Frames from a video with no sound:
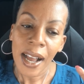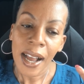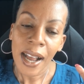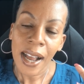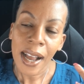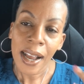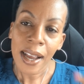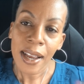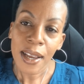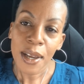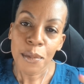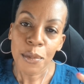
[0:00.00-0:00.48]

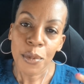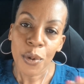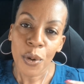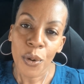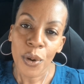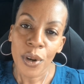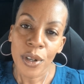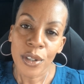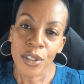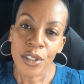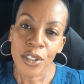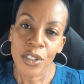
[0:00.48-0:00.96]
I am
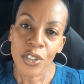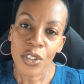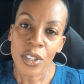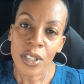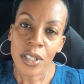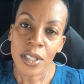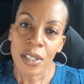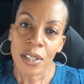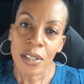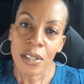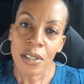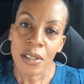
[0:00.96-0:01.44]
going to
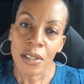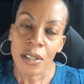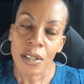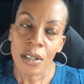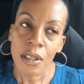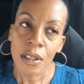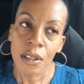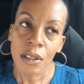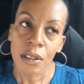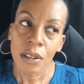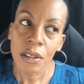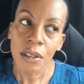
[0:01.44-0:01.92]
just,
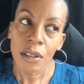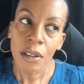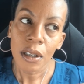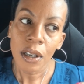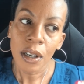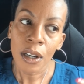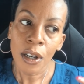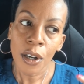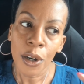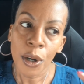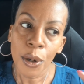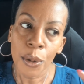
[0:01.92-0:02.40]

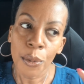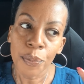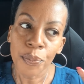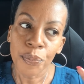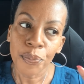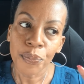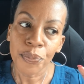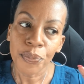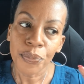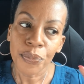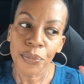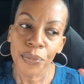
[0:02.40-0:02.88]
um,
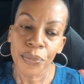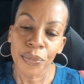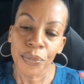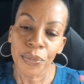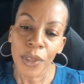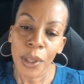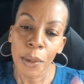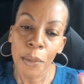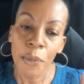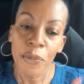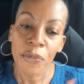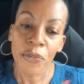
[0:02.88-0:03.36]

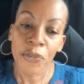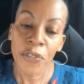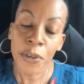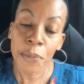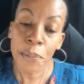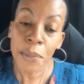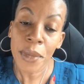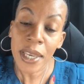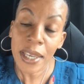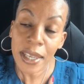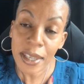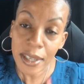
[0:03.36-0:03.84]
for
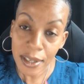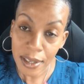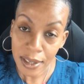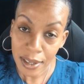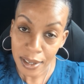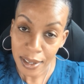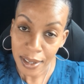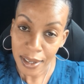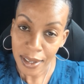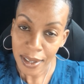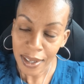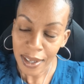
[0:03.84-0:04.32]
me,
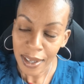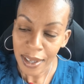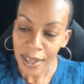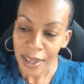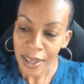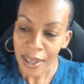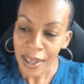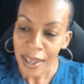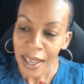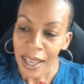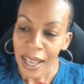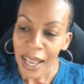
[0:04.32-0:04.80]

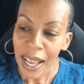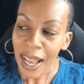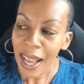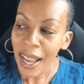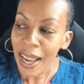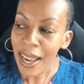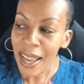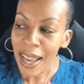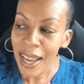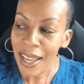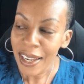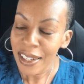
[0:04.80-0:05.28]

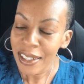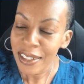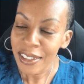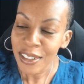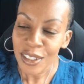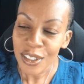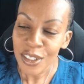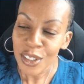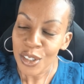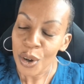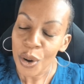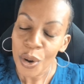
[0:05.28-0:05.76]
I had a
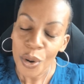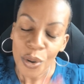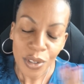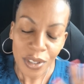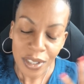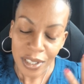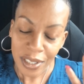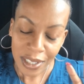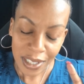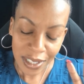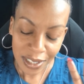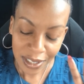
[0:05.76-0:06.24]

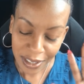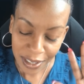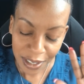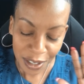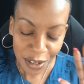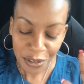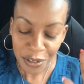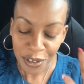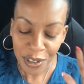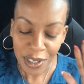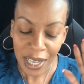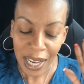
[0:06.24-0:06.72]
totally
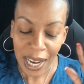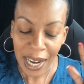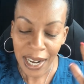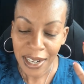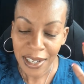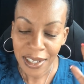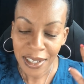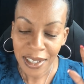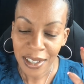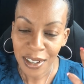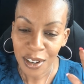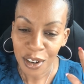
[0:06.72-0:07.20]
different
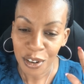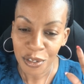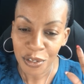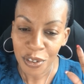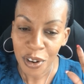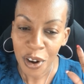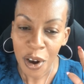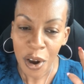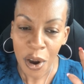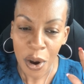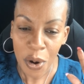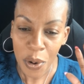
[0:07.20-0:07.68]
idea of
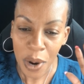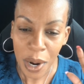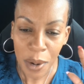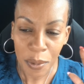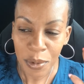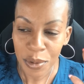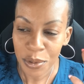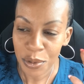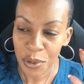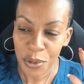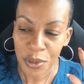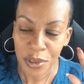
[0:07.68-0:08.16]
how I
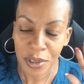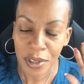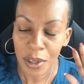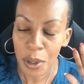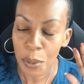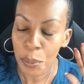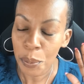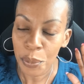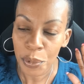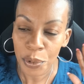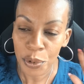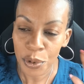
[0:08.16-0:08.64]
was going to
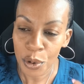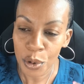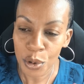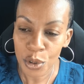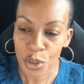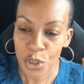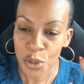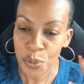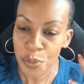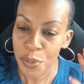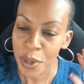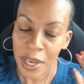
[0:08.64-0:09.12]

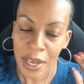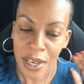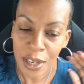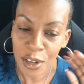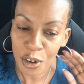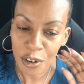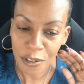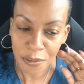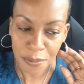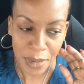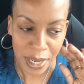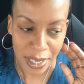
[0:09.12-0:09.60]
approach paying
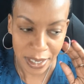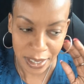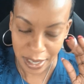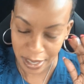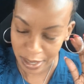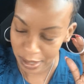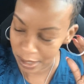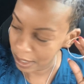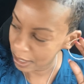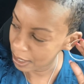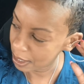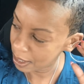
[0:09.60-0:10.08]
off my
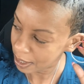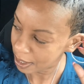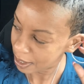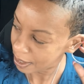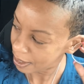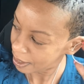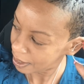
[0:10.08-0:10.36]
debts.